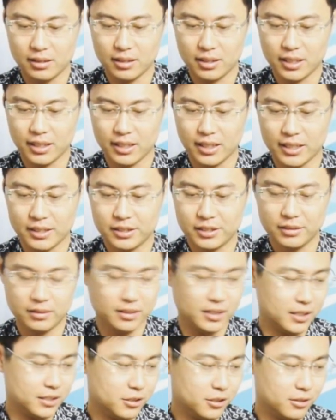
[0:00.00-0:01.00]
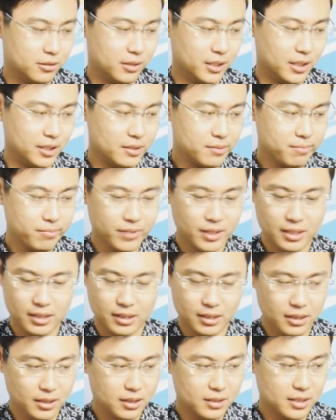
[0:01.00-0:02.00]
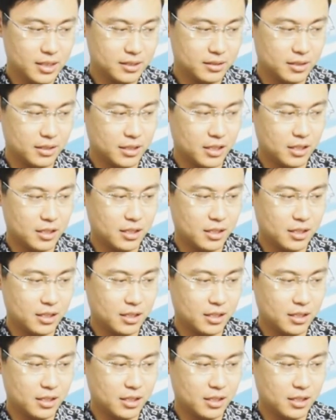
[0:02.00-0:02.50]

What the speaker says: okay, let's do it. Just